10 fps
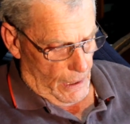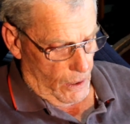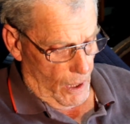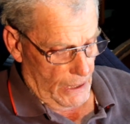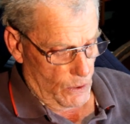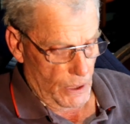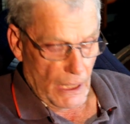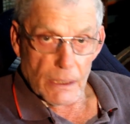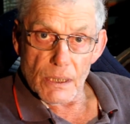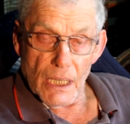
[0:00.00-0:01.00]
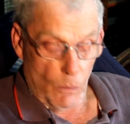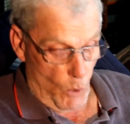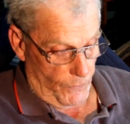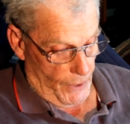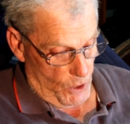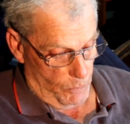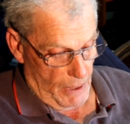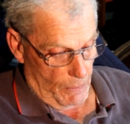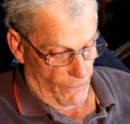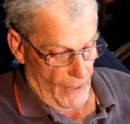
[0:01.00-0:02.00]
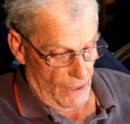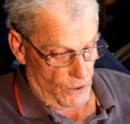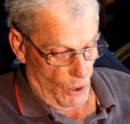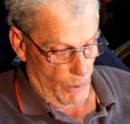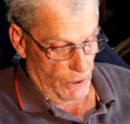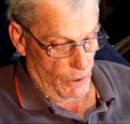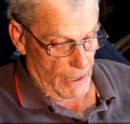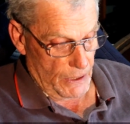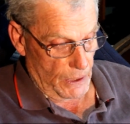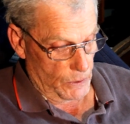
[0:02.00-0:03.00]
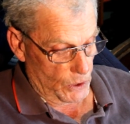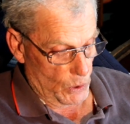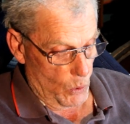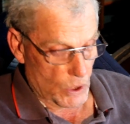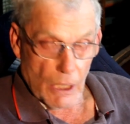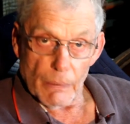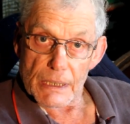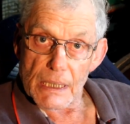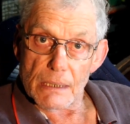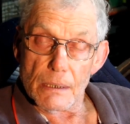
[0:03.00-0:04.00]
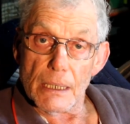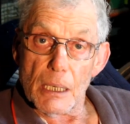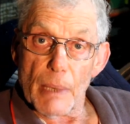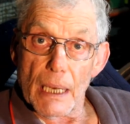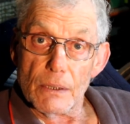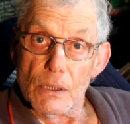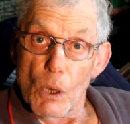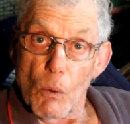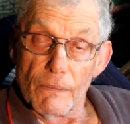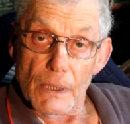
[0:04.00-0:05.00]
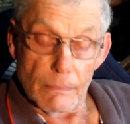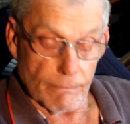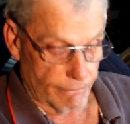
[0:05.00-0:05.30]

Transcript: Clyde couldn't understand what those people found so interesting to talk so incessantly about so often.